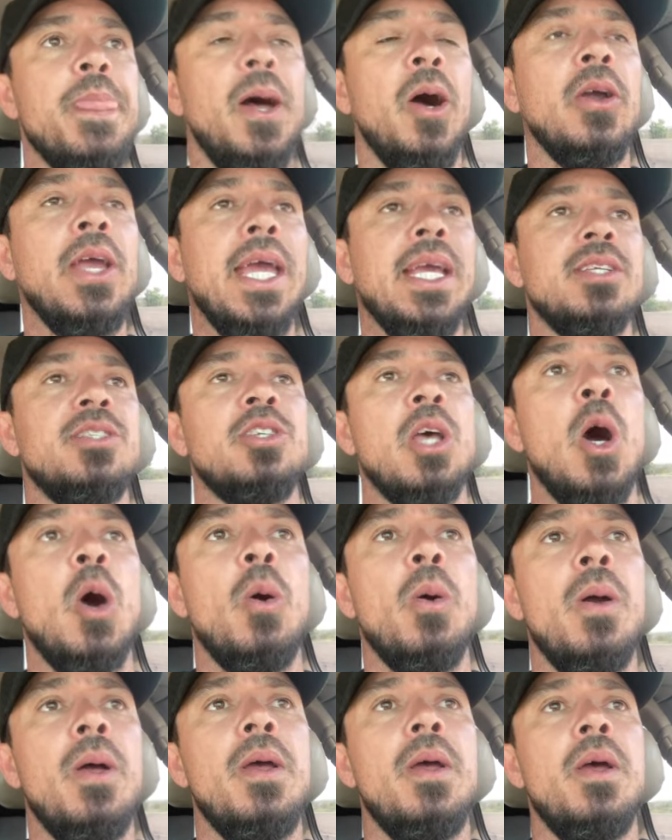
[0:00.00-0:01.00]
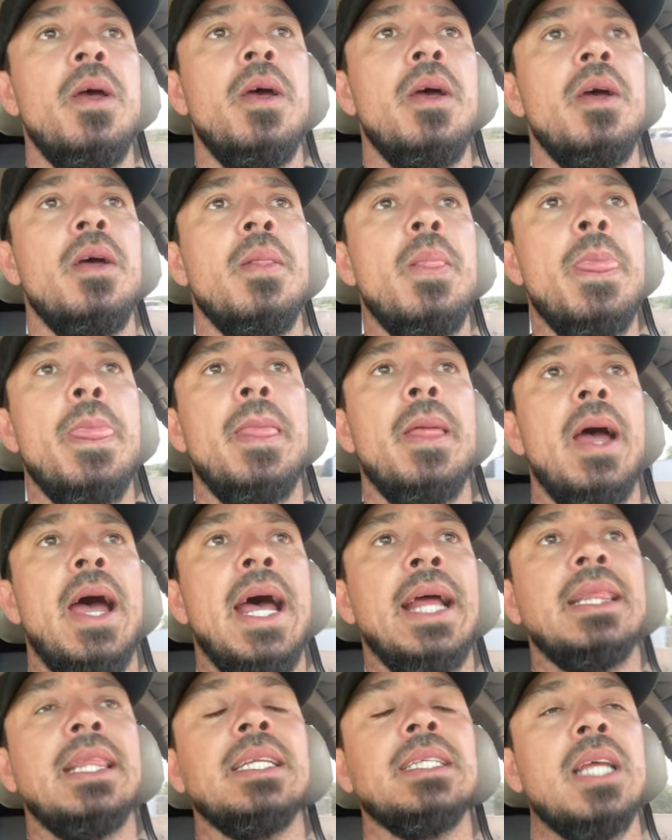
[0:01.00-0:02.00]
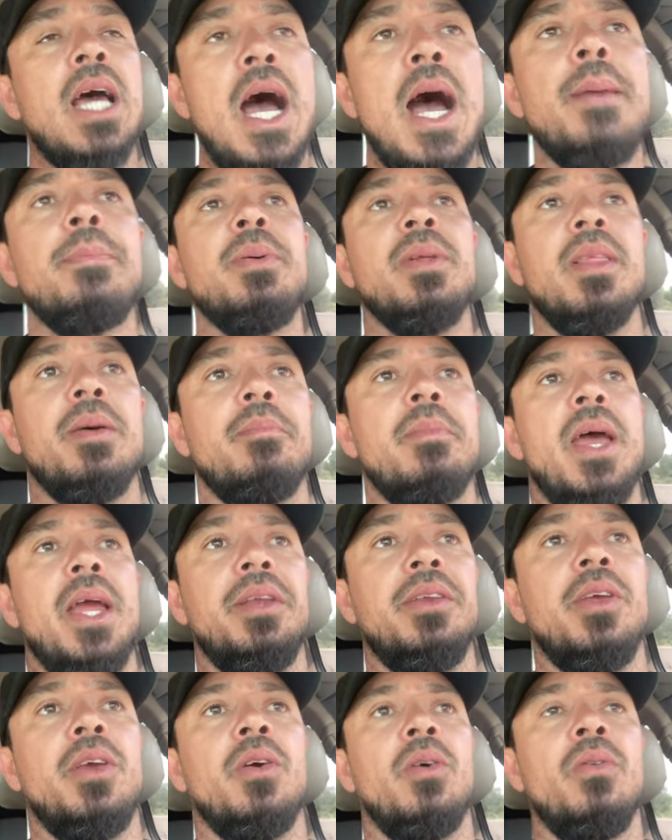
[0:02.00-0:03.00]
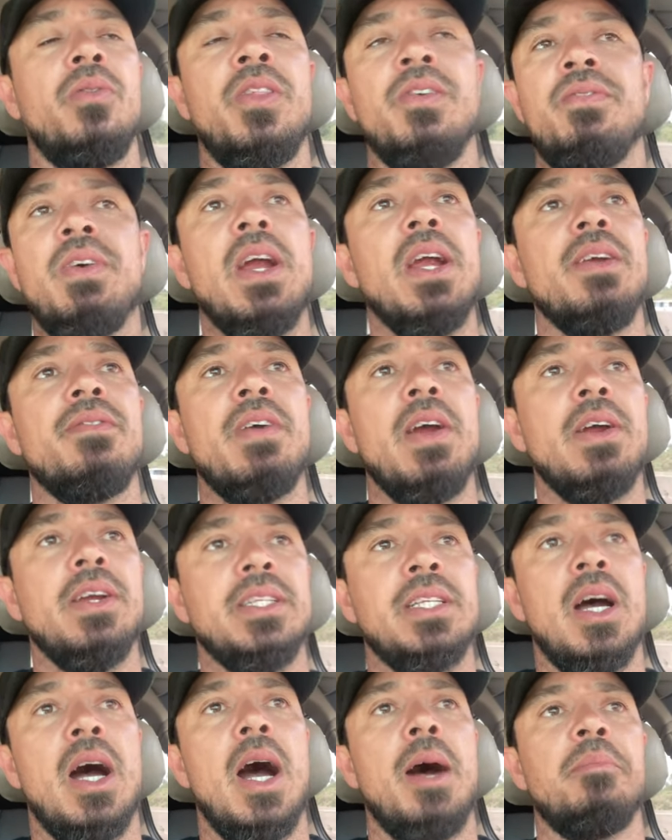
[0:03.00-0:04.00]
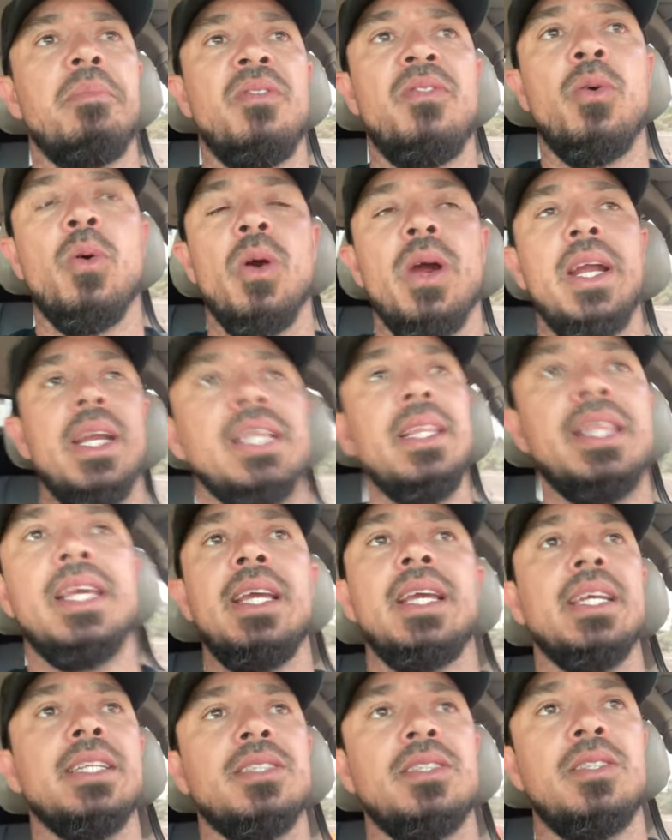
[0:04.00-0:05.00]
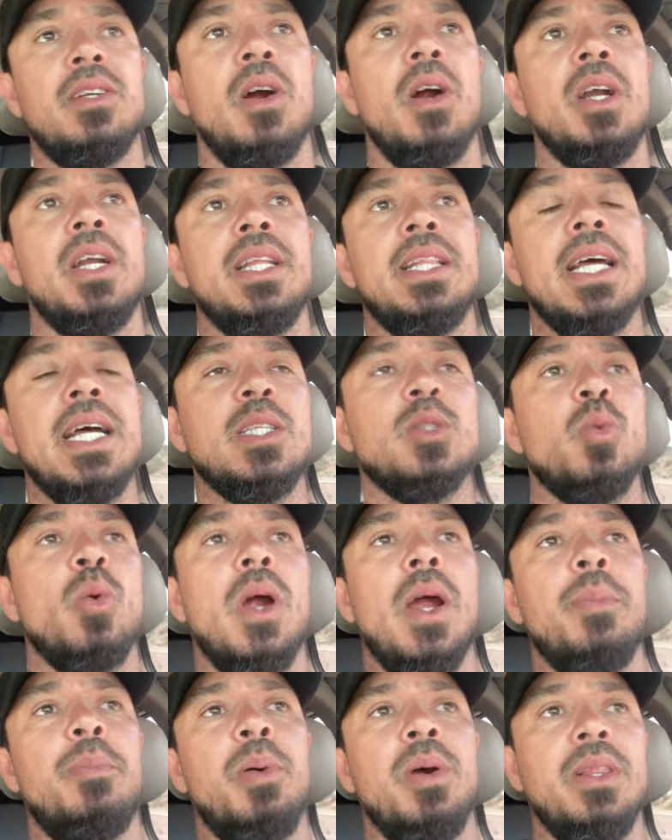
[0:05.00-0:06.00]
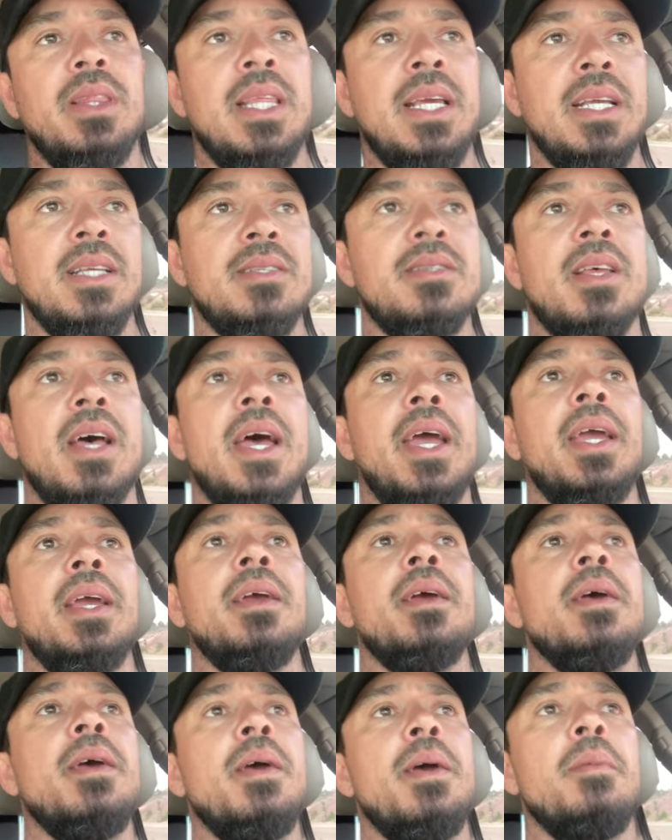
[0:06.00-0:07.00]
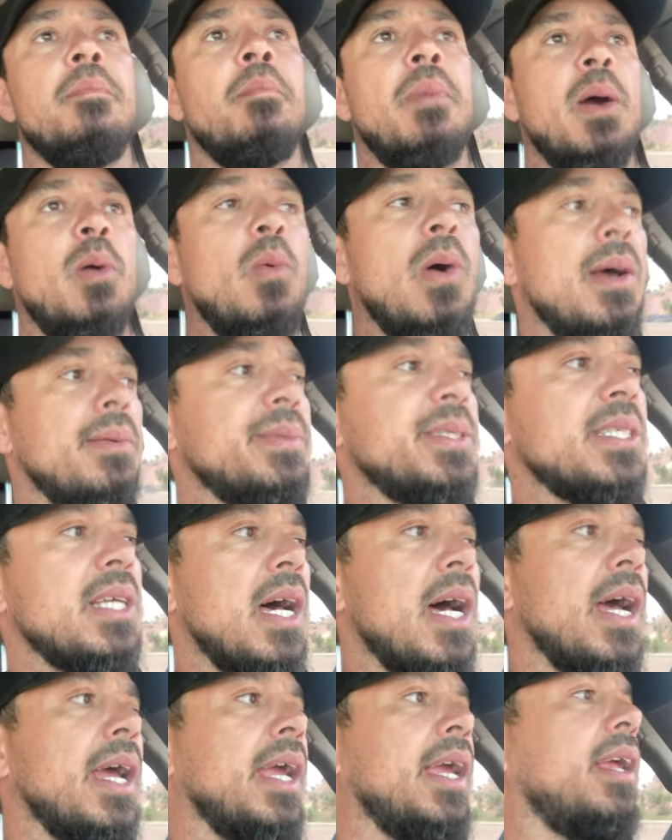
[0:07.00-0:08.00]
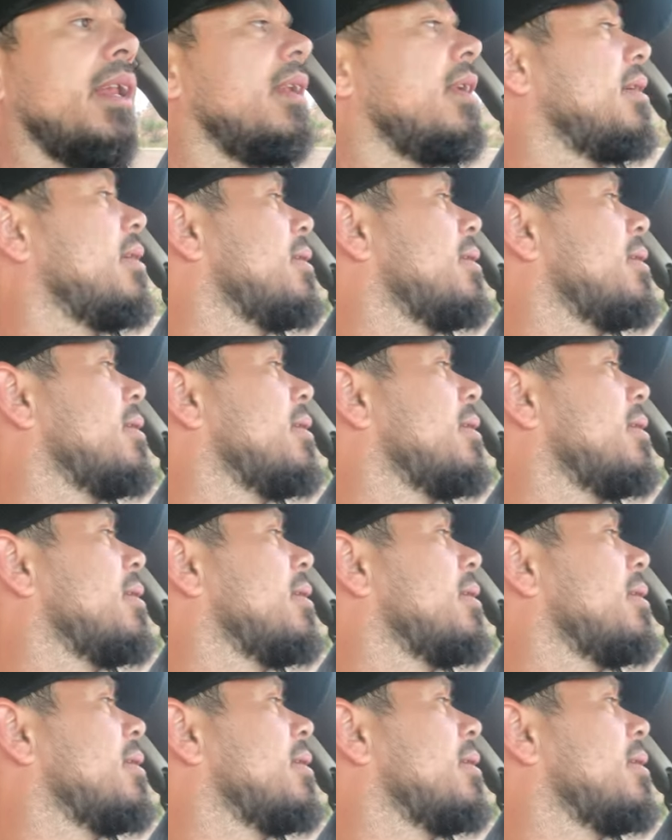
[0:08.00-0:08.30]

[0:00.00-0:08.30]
Okay, so at the top of the menu, the very, very top, before anything gets started, that's where I put things like my website,